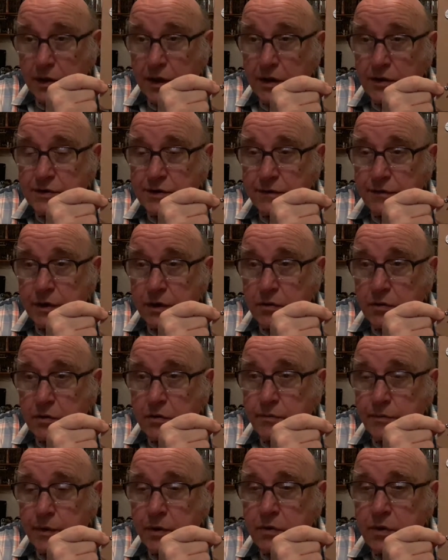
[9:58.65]
Those of
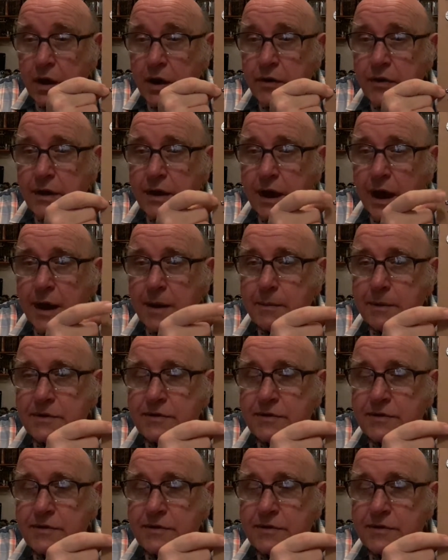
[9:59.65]
you who know the game,